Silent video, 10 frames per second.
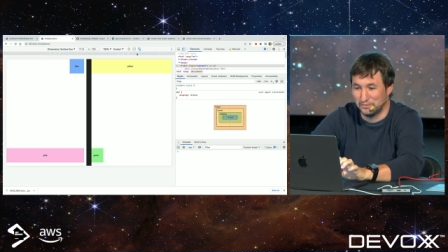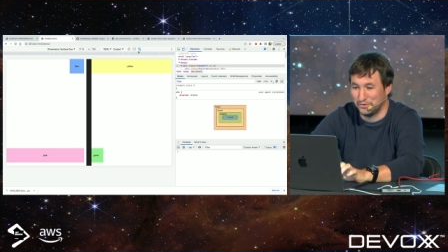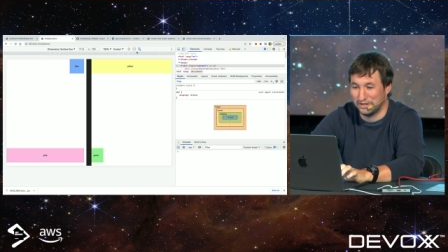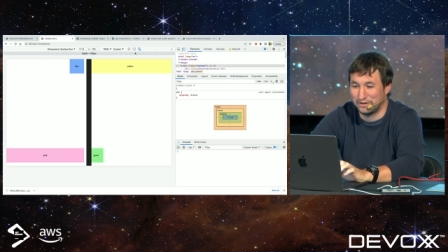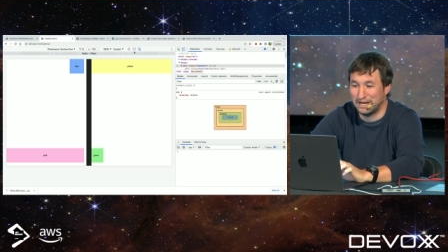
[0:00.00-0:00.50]

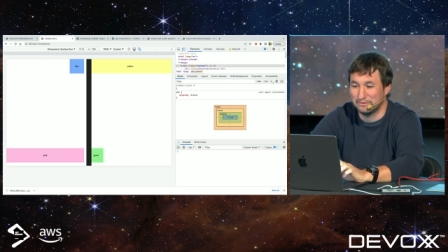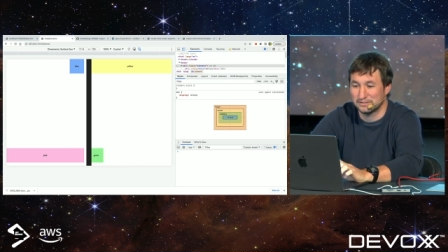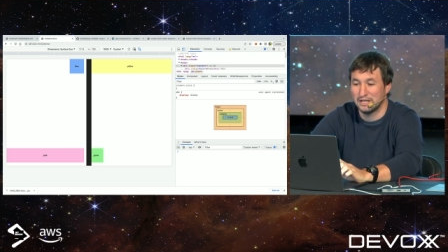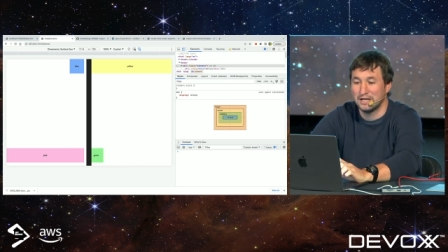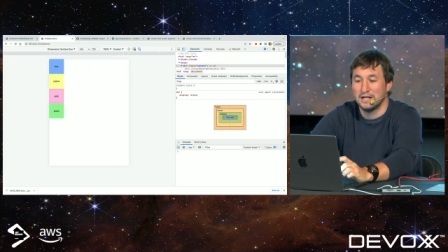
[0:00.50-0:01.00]
whatever
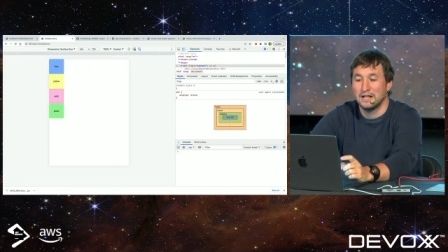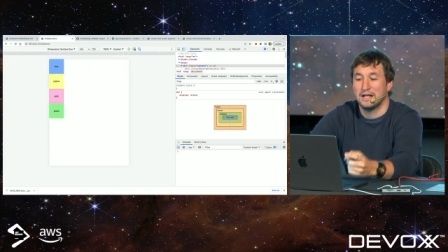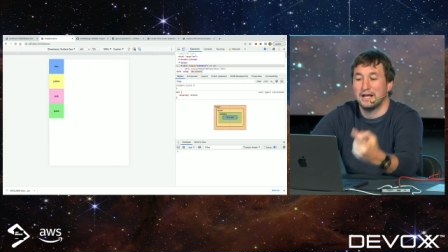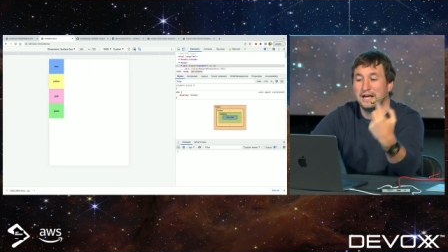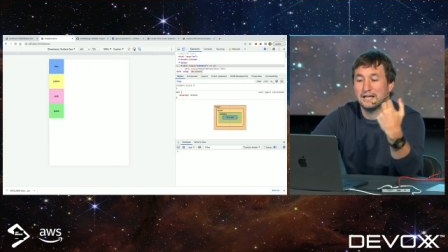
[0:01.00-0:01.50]
happened.
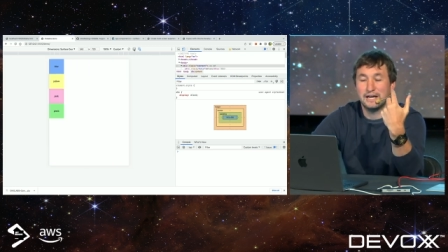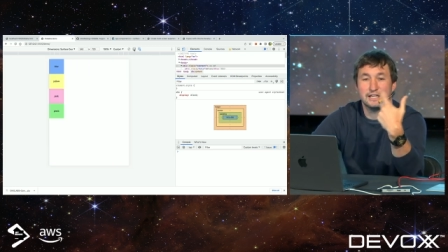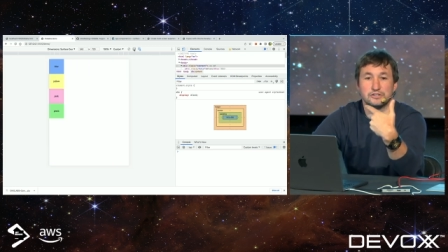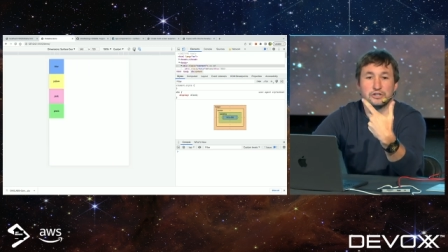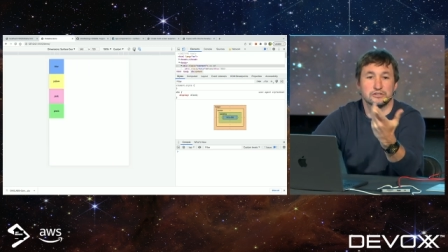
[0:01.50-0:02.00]
And,
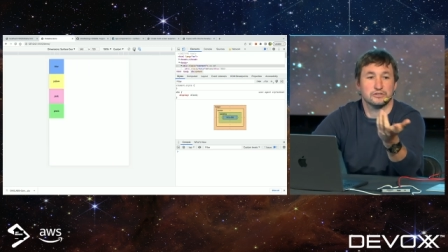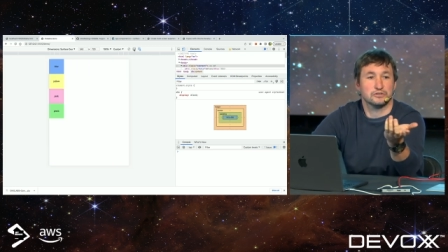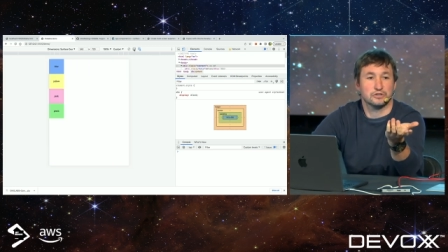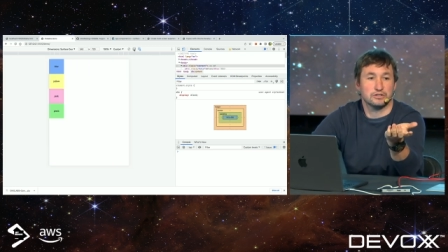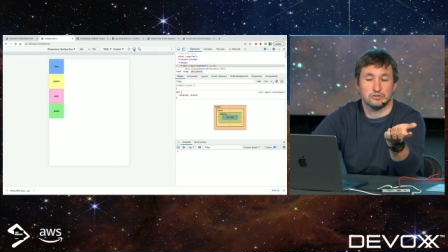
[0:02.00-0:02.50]
and, you can
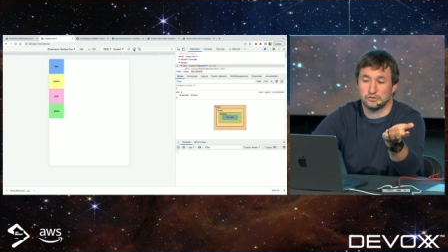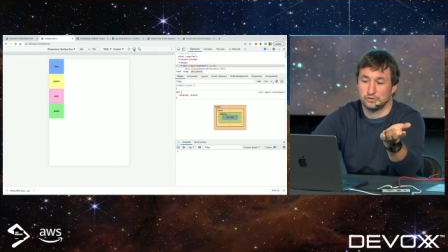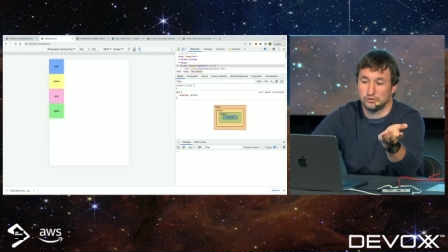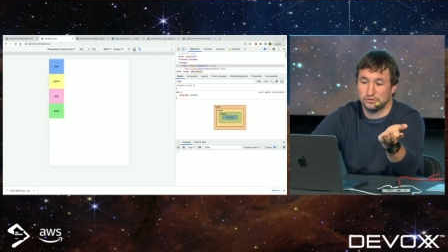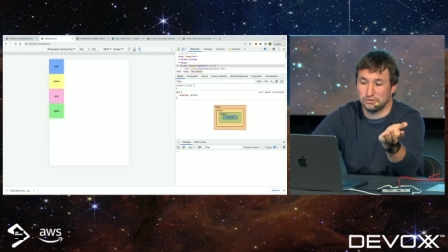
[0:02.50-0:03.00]
you can
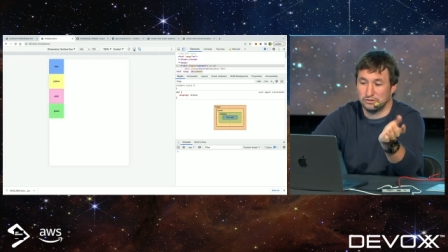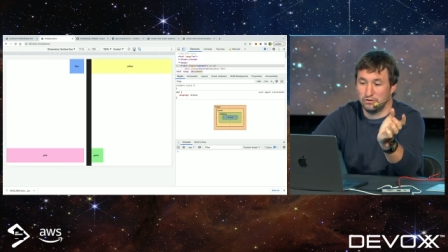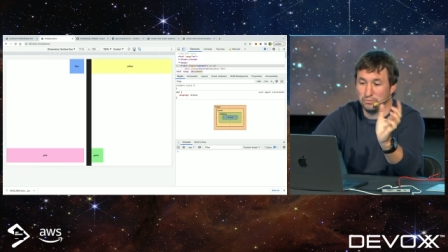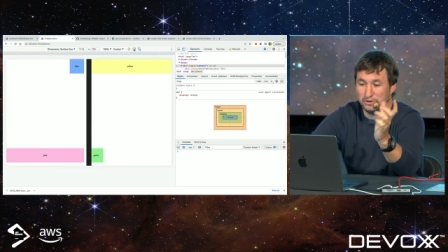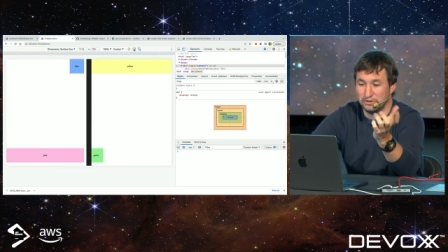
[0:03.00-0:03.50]
also also
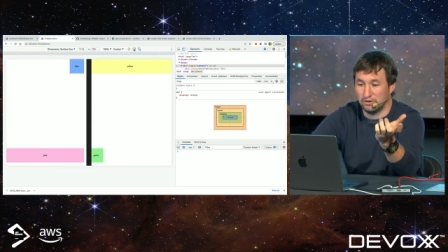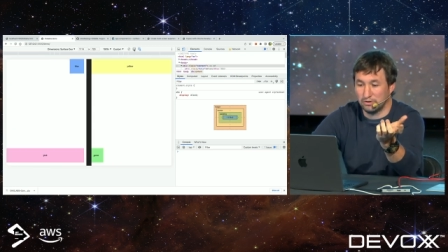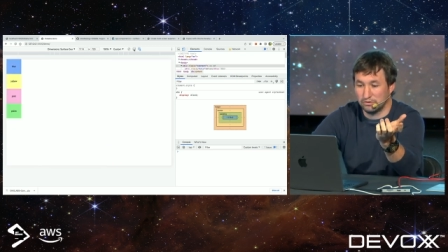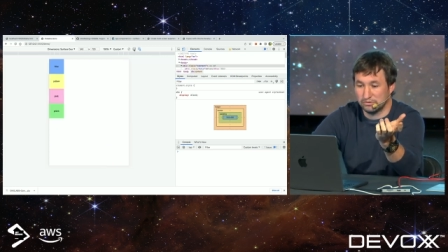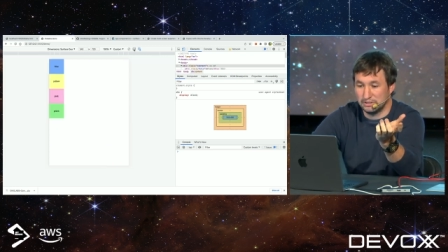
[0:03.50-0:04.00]
open or
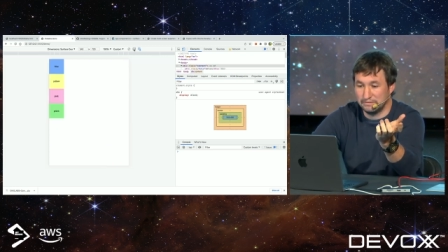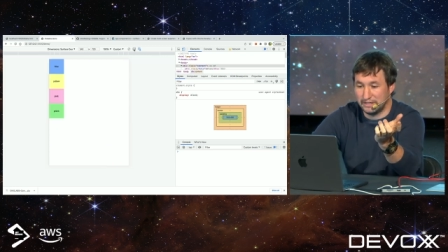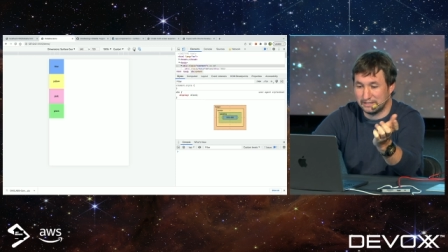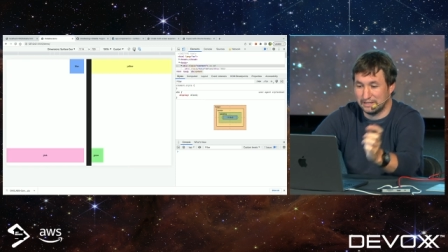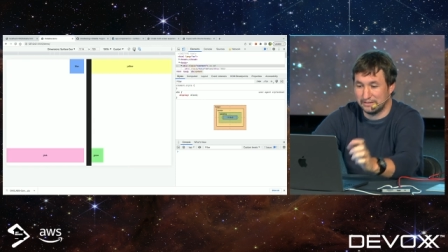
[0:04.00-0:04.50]
close the
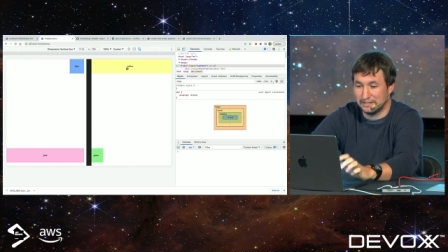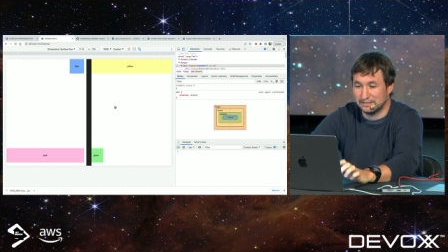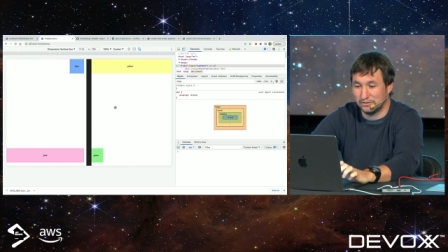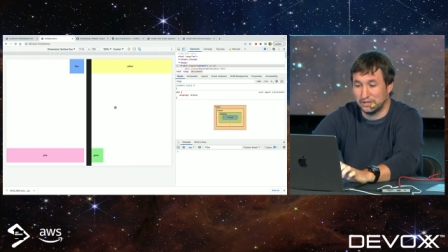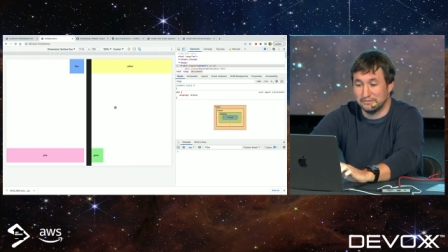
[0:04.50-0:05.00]
device like
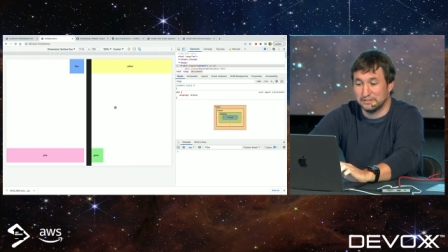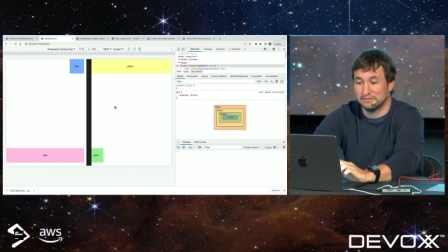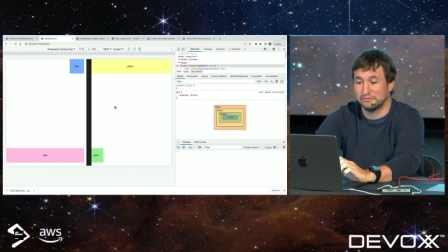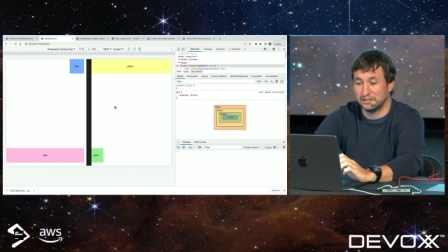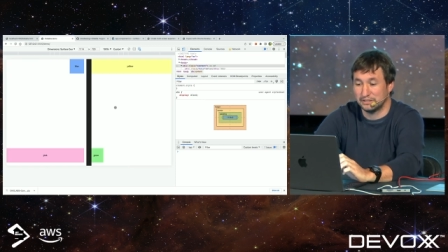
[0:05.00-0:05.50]
that. So you have
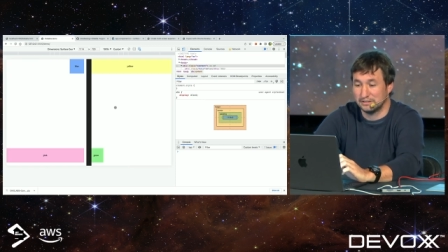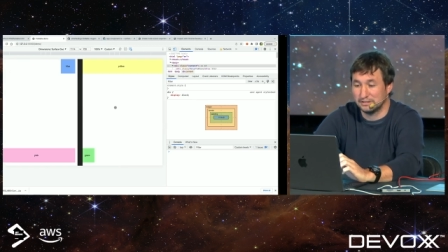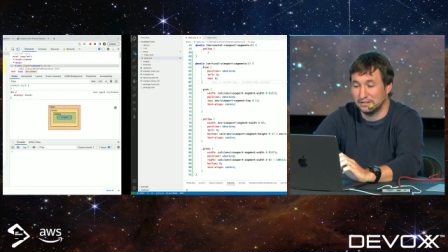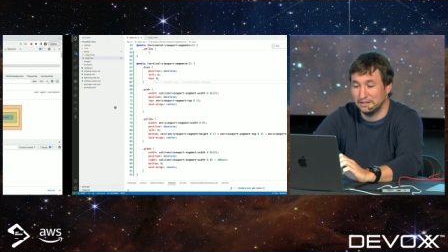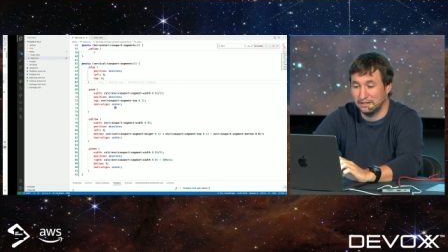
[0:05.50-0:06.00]

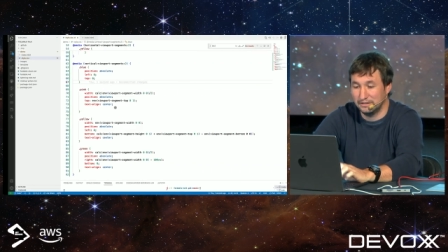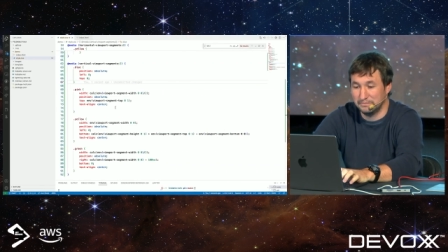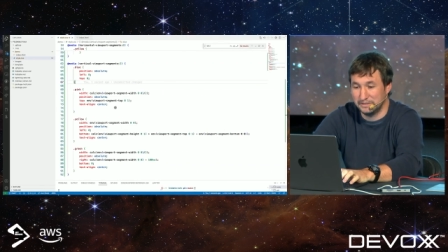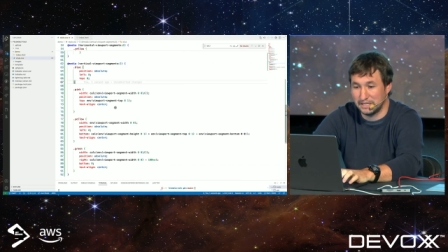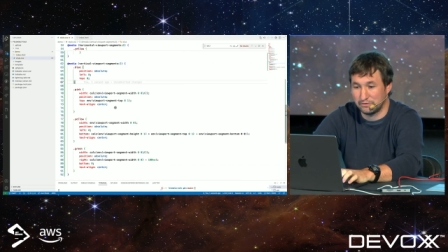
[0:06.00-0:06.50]
different uh,
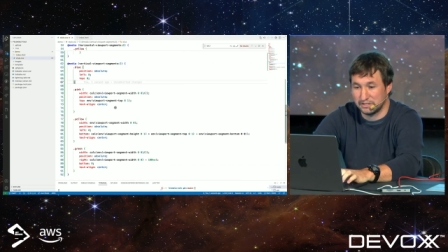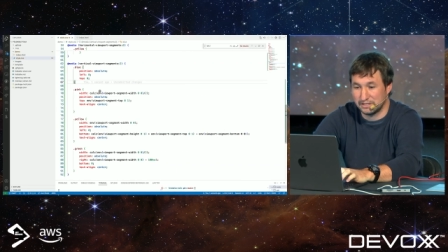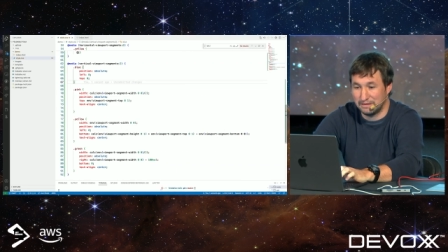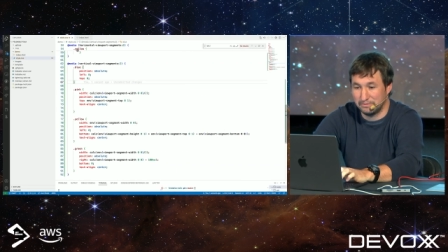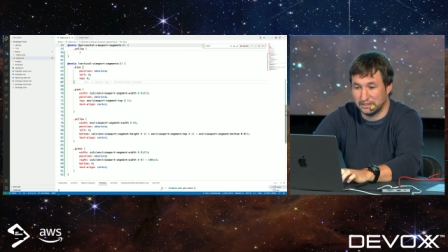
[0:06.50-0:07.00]
media
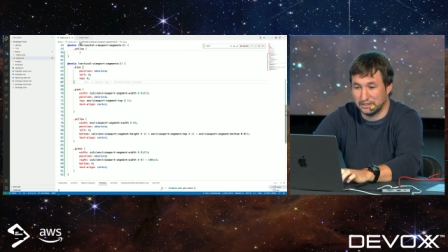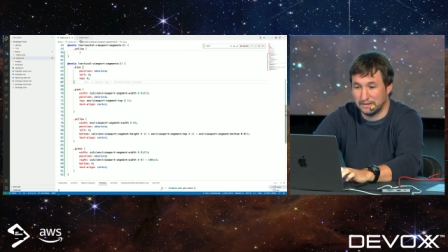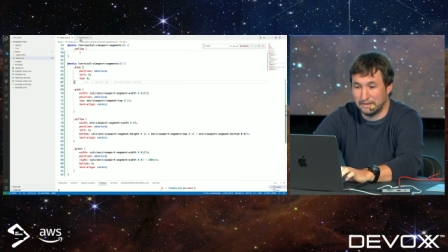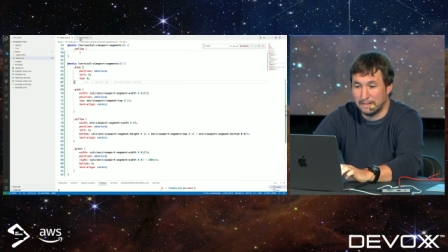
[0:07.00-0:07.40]
queries happening.